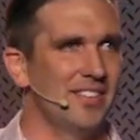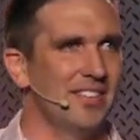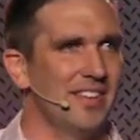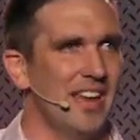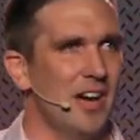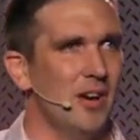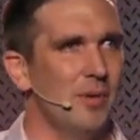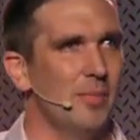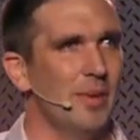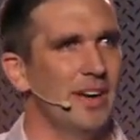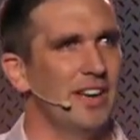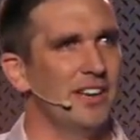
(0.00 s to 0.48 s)
How
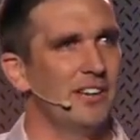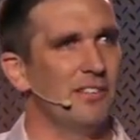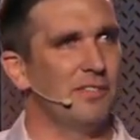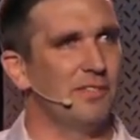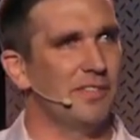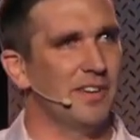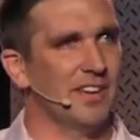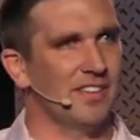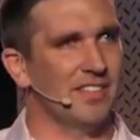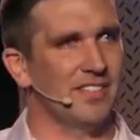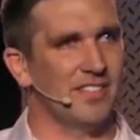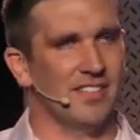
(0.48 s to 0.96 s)
am I going to
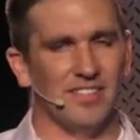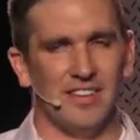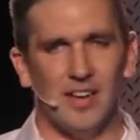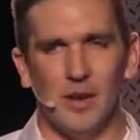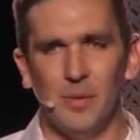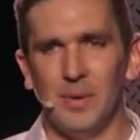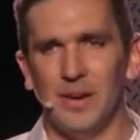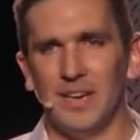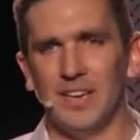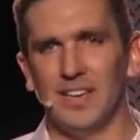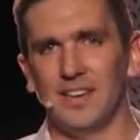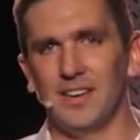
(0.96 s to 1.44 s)
fix this? How am
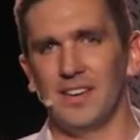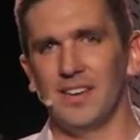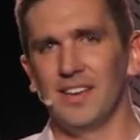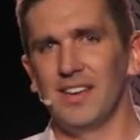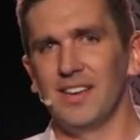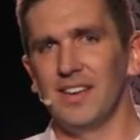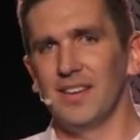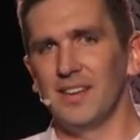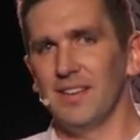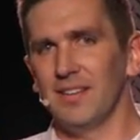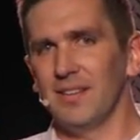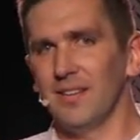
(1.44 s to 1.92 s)
I going
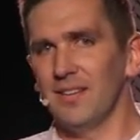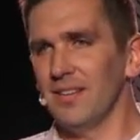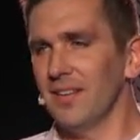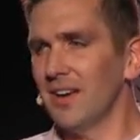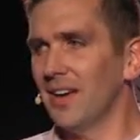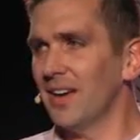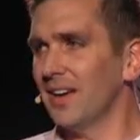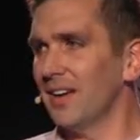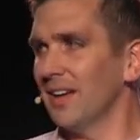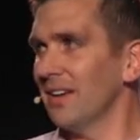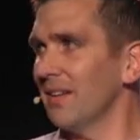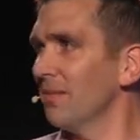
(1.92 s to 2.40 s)

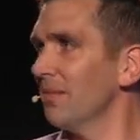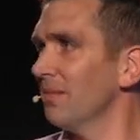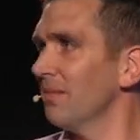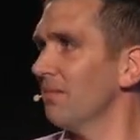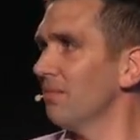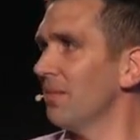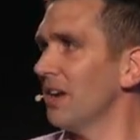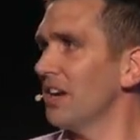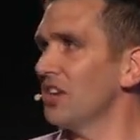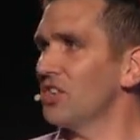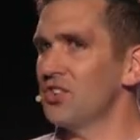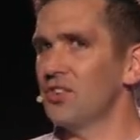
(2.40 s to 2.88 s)
to
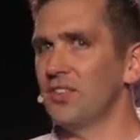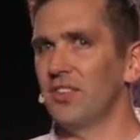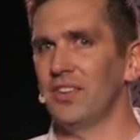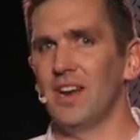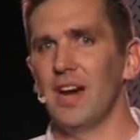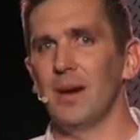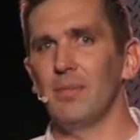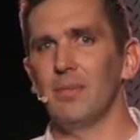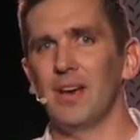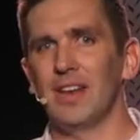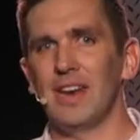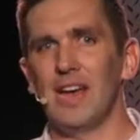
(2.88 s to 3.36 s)
make sure that
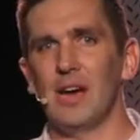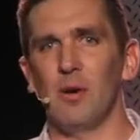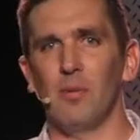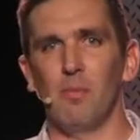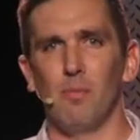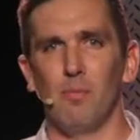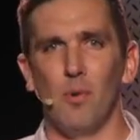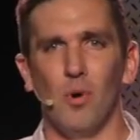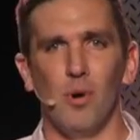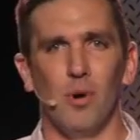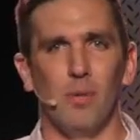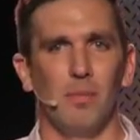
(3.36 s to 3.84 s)
I'm not out
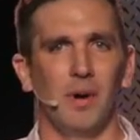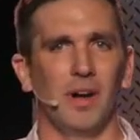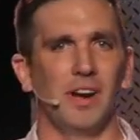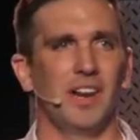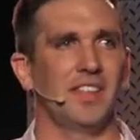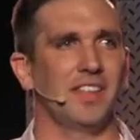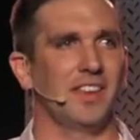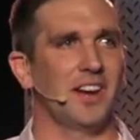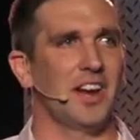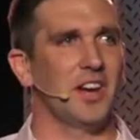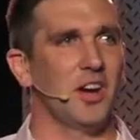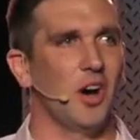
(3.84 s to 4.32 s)
more money
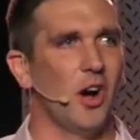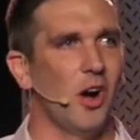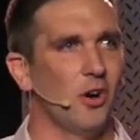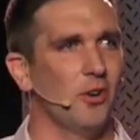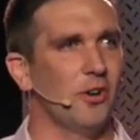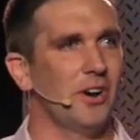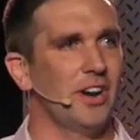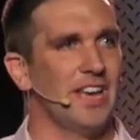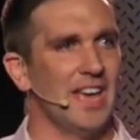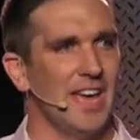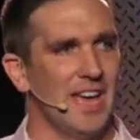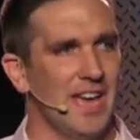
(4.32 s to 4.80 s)
than I
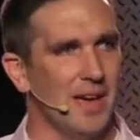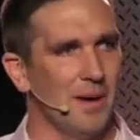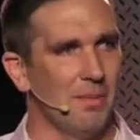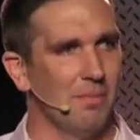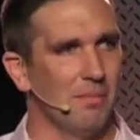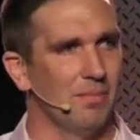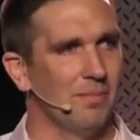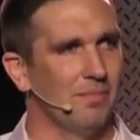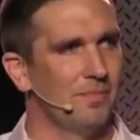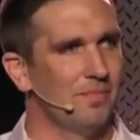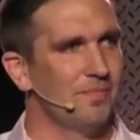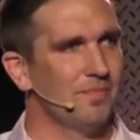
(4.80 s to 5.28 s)
already
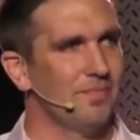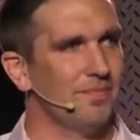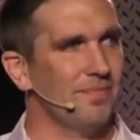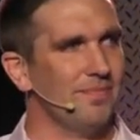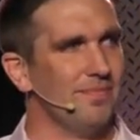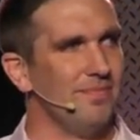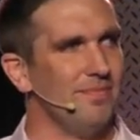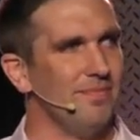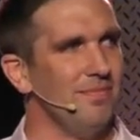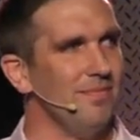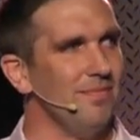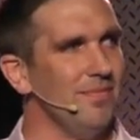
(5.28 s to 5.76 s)
am?
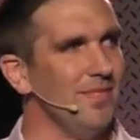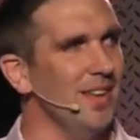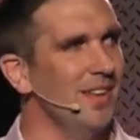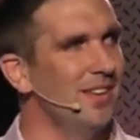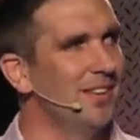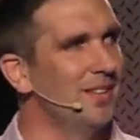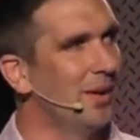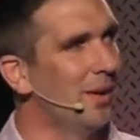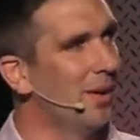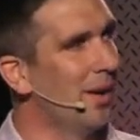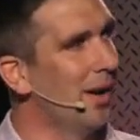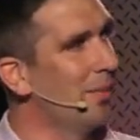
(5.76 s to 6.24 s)

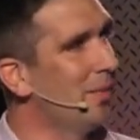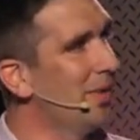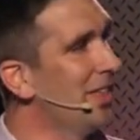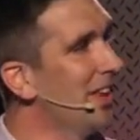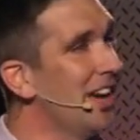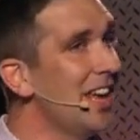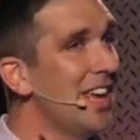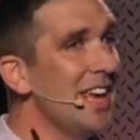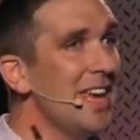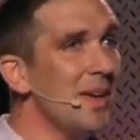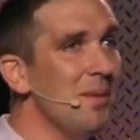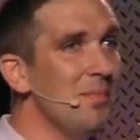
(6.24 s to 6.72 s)
But then
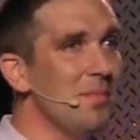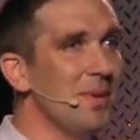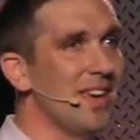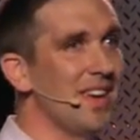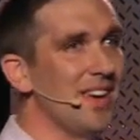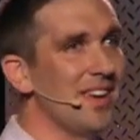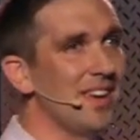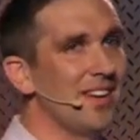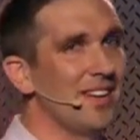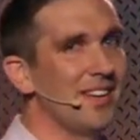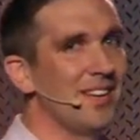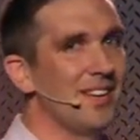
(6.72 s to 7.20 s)
it hit me.
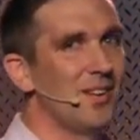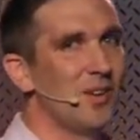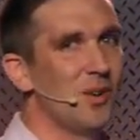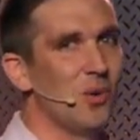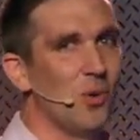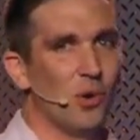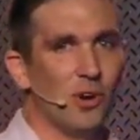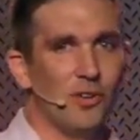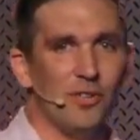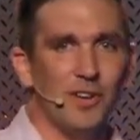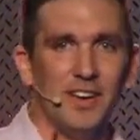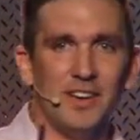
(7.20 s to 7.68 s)

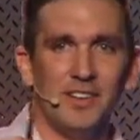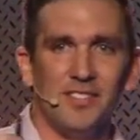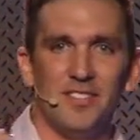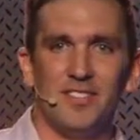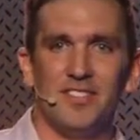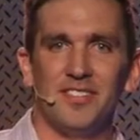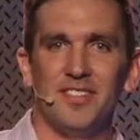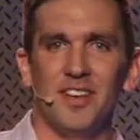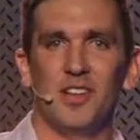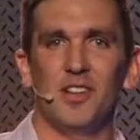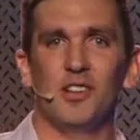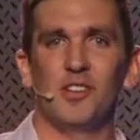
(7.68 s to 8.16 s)
What if I could
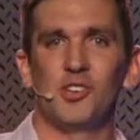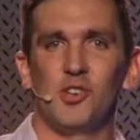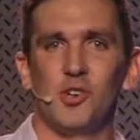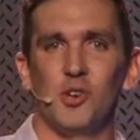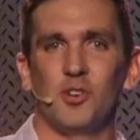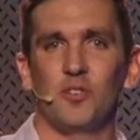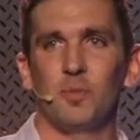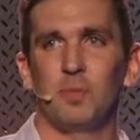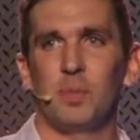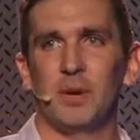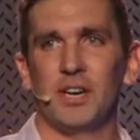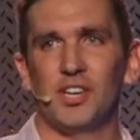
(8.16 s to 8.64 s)
sell
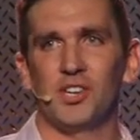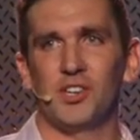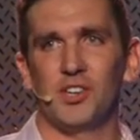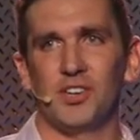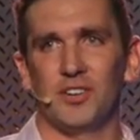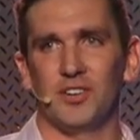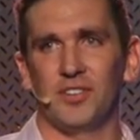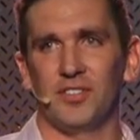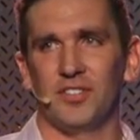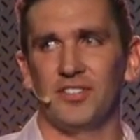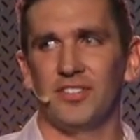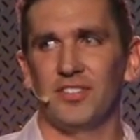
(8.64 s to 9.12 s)
Joel's
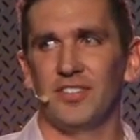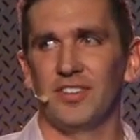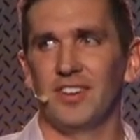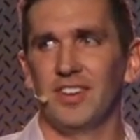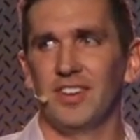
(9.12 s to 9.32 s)
pictures?